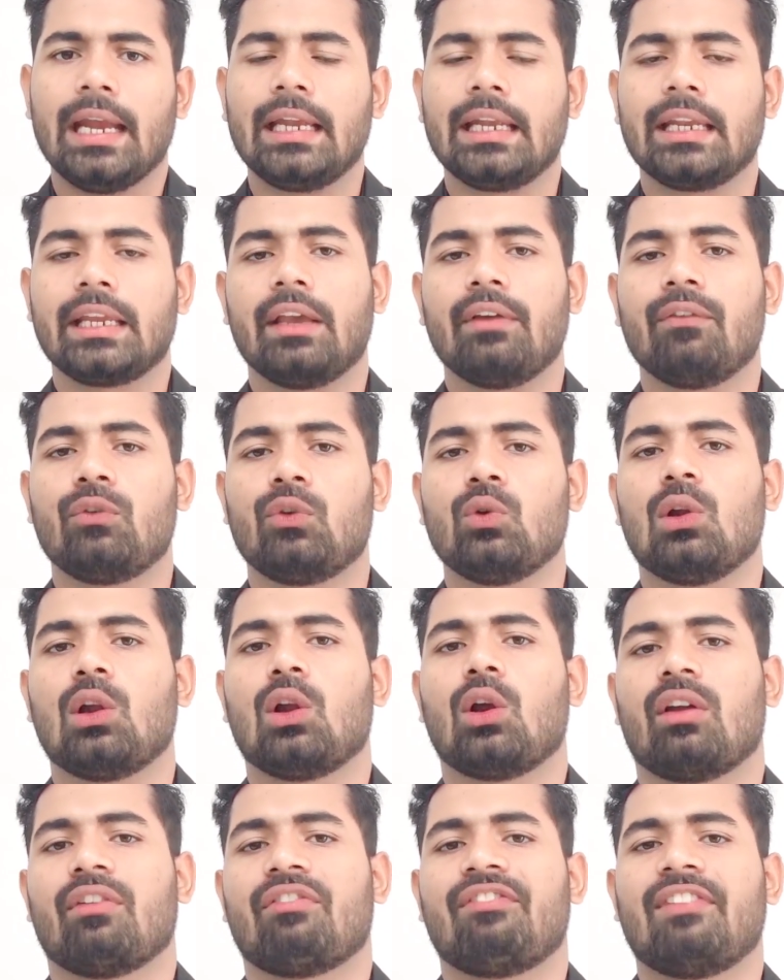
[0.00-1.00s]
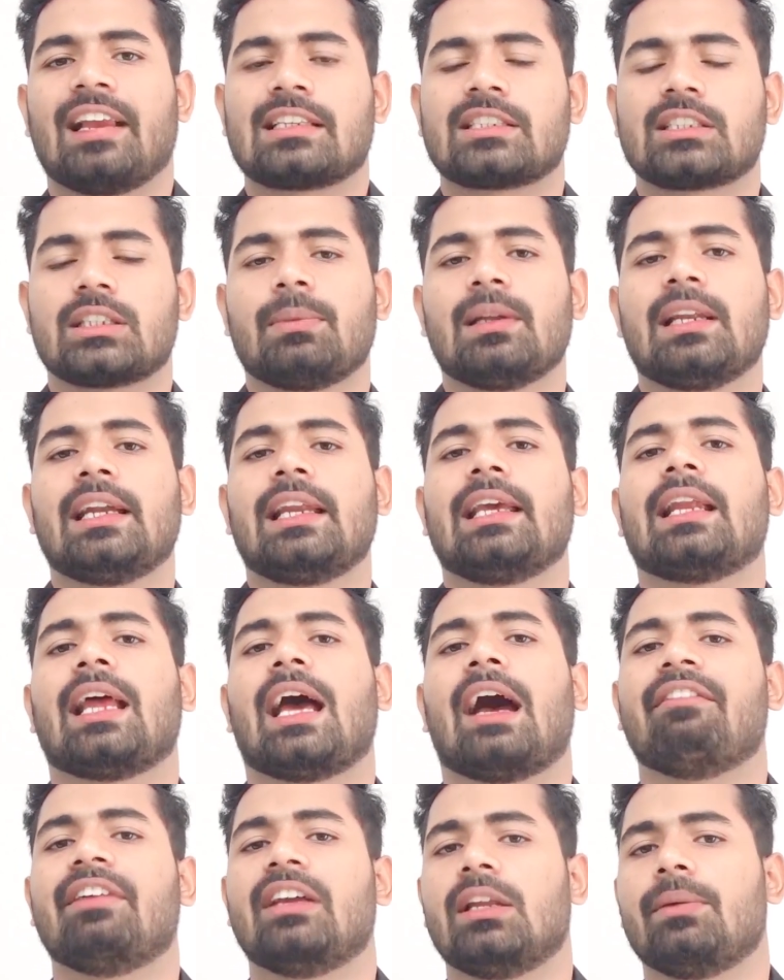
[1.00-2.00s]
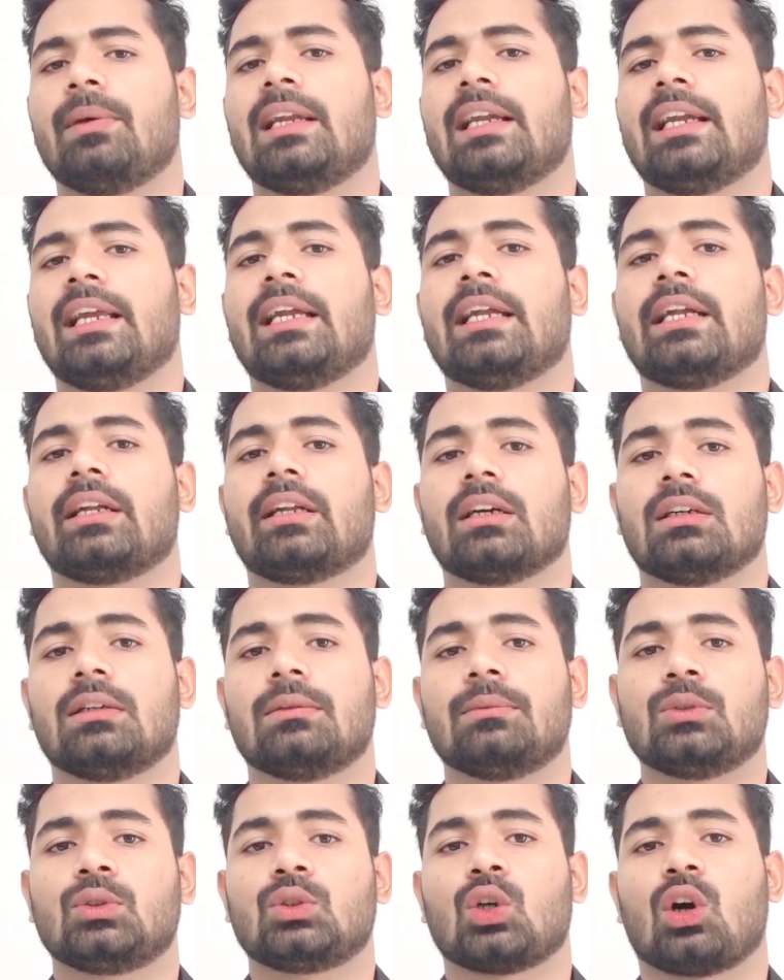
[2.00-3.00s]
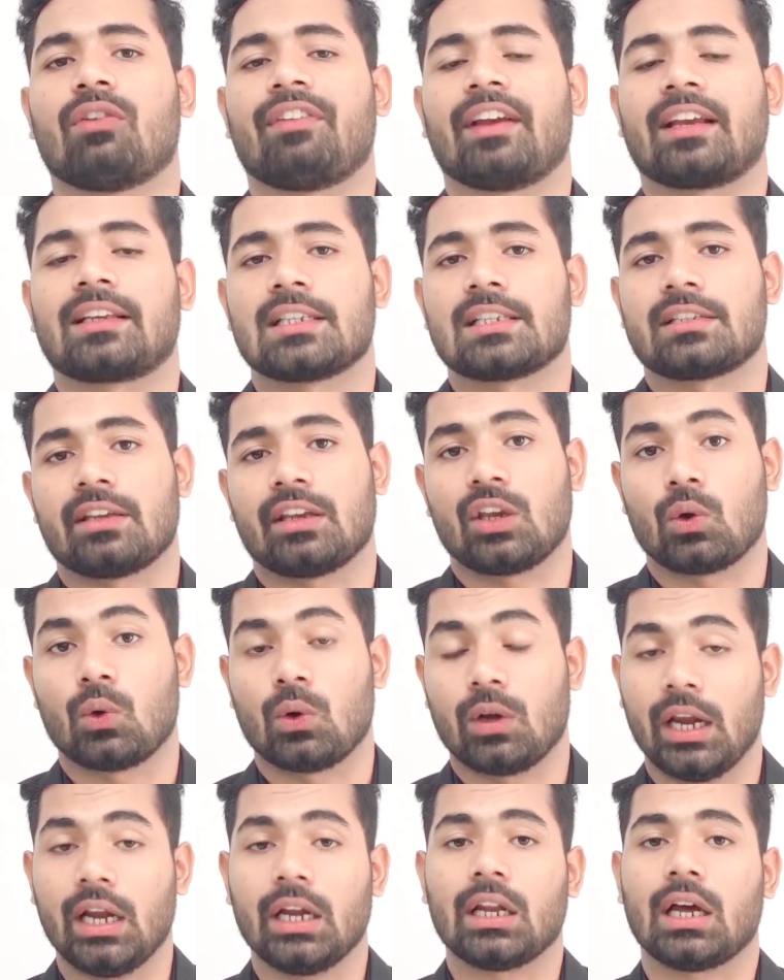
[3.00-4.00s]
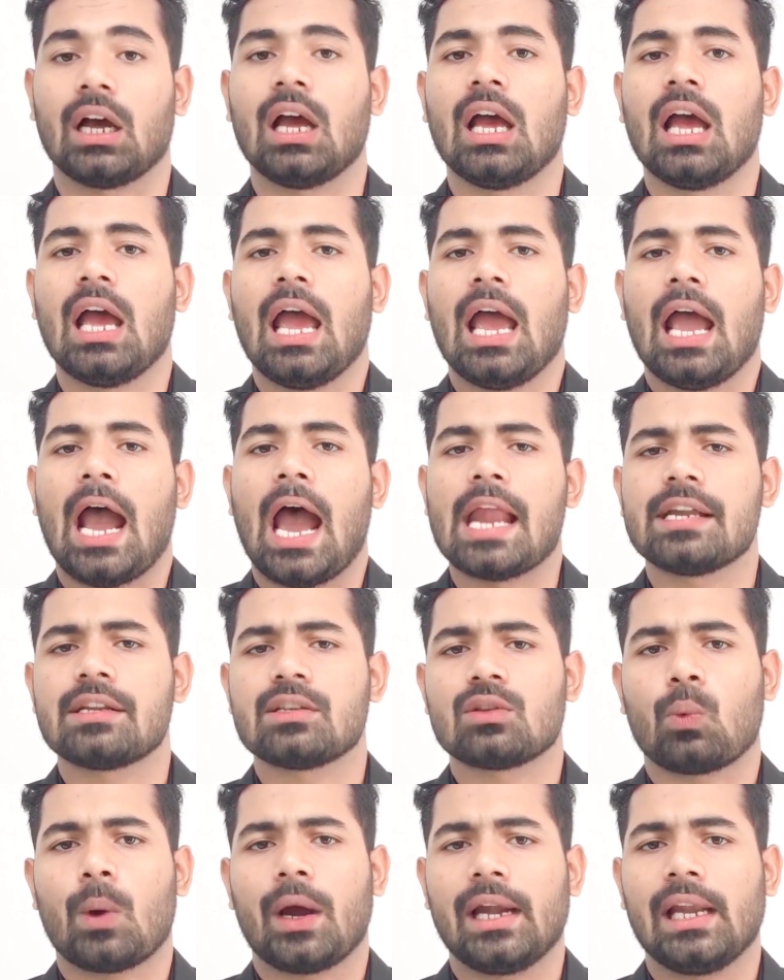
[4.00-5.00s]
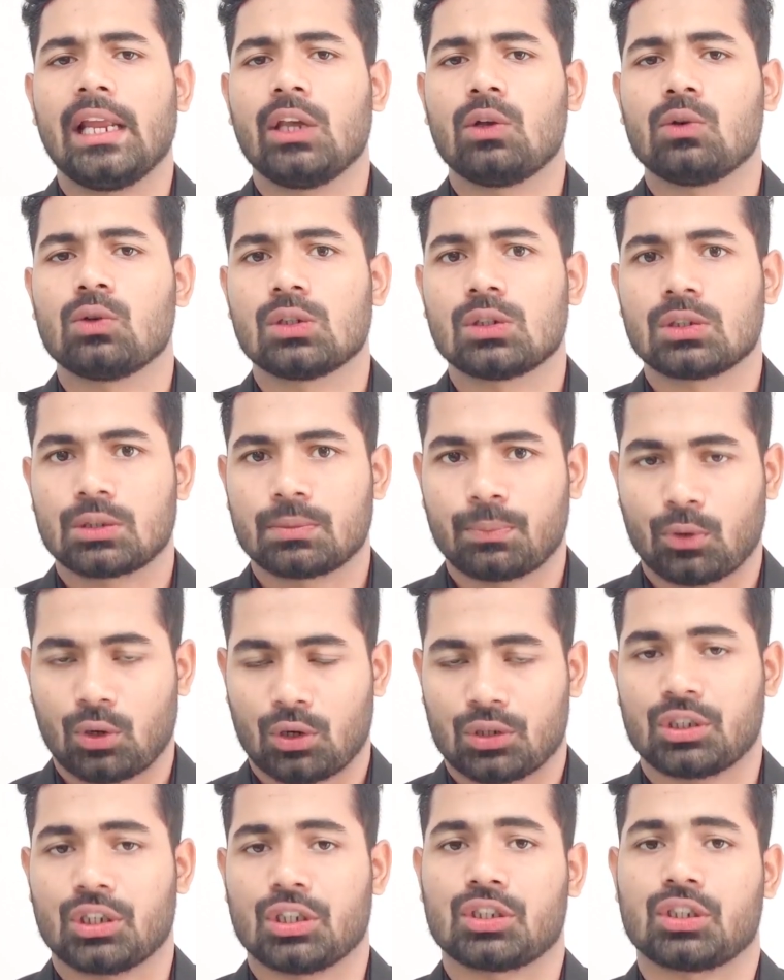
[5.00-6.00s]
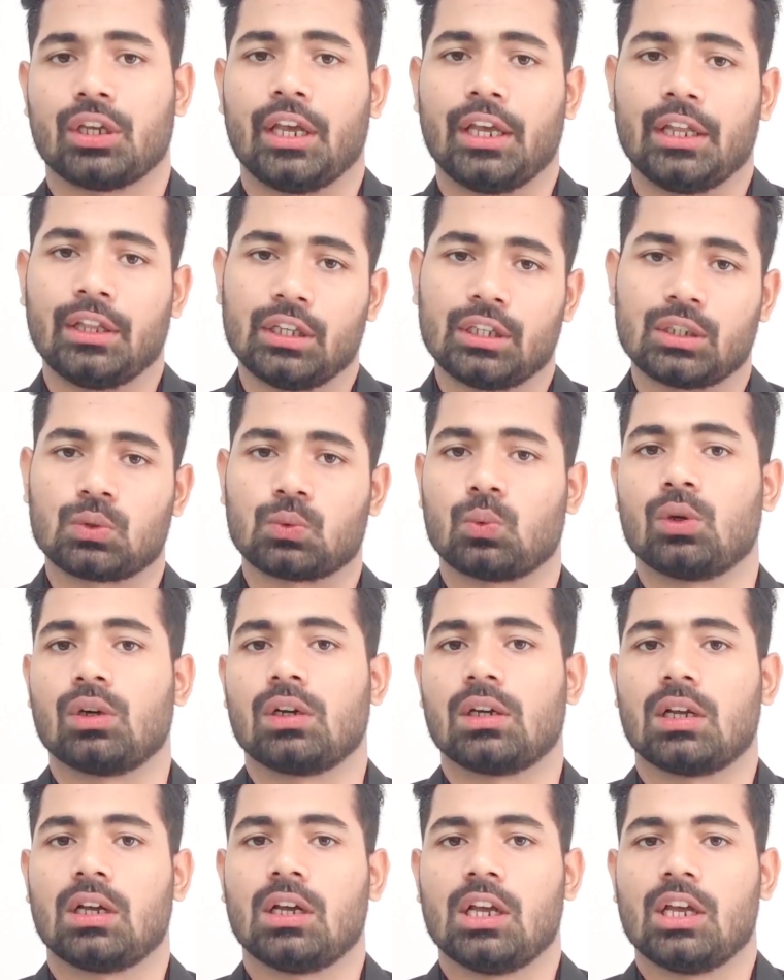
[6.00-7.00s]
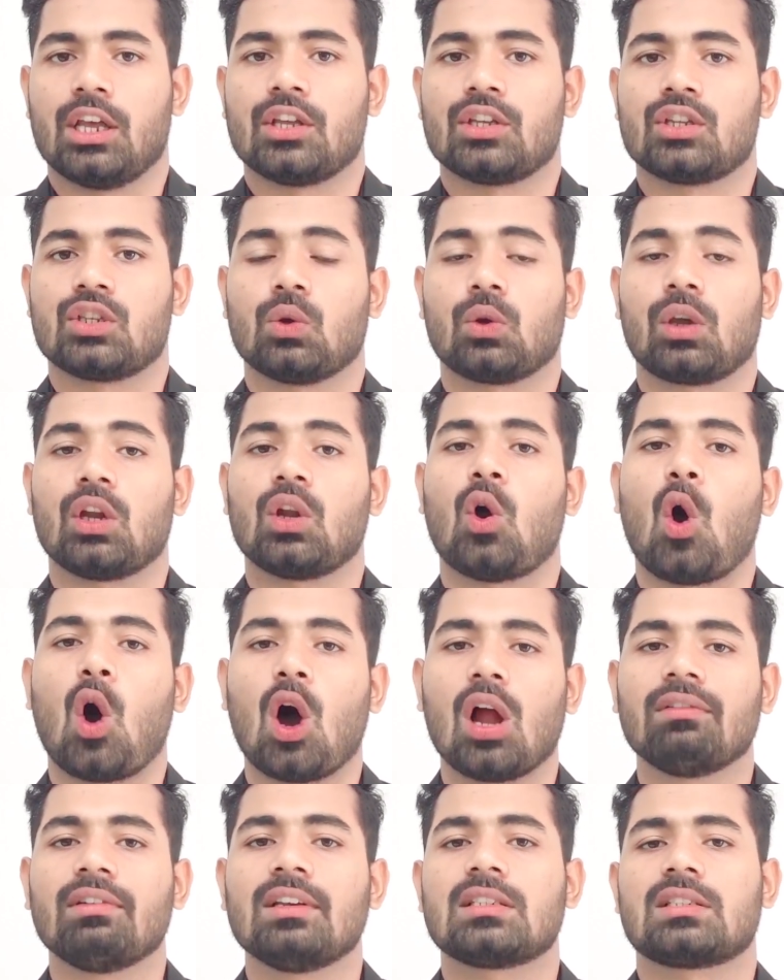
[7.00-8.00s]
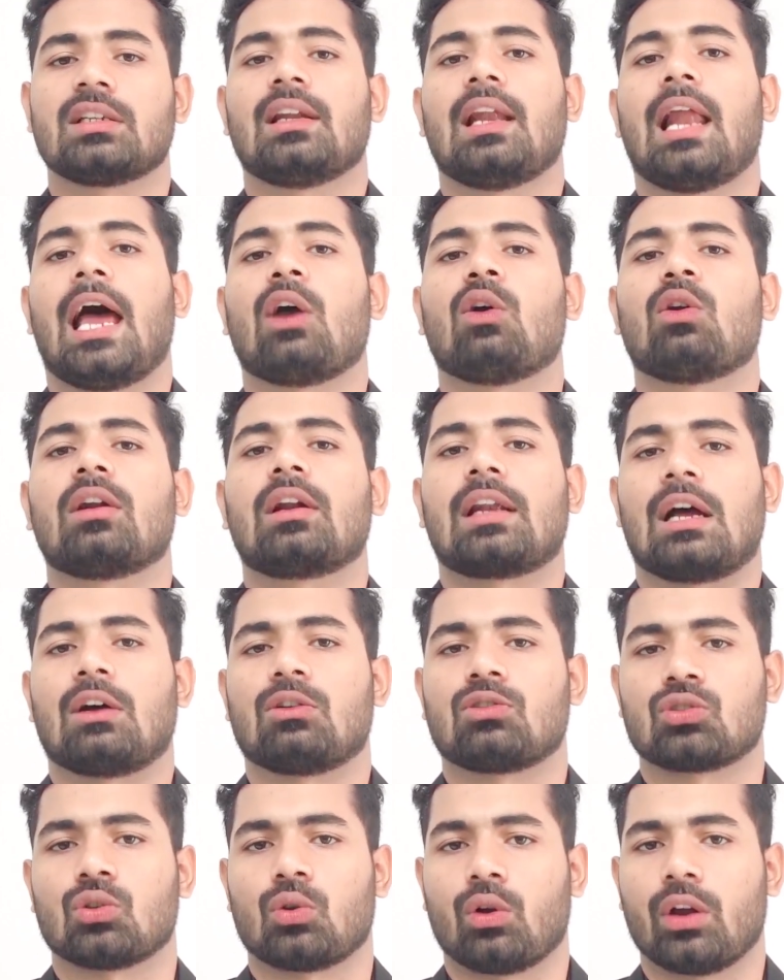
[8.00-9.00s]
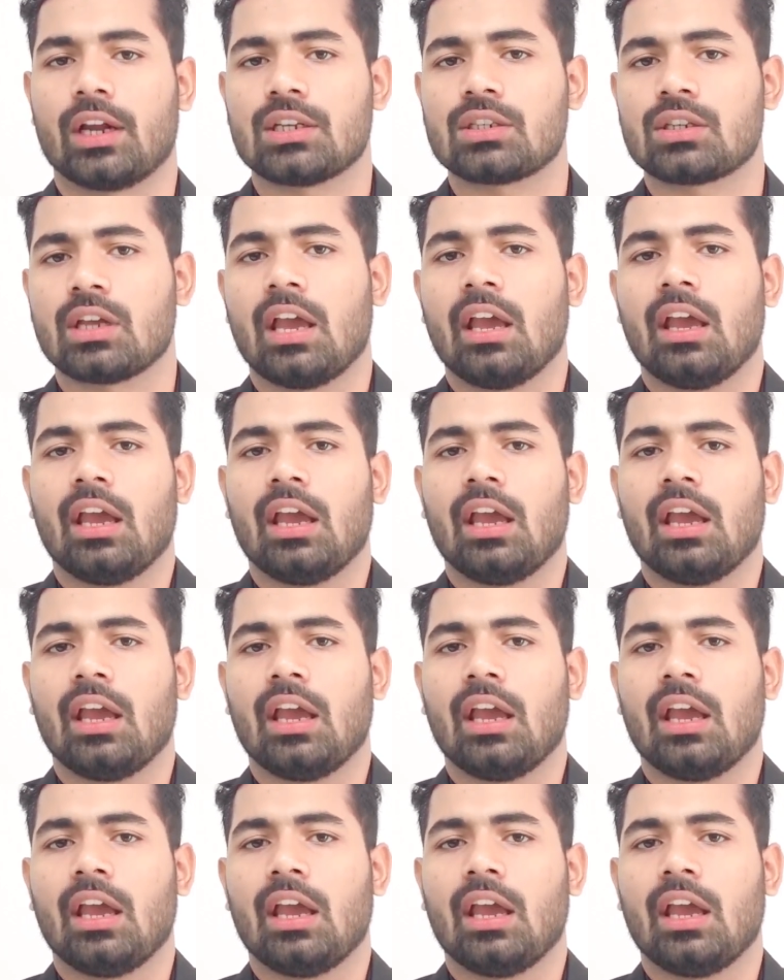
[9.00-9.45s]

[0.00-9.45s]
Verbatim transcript: It gives you a lot of flexibility and availability in terms of accessing your data, and is a widely used process in this world. So you can always rely on cloud storage.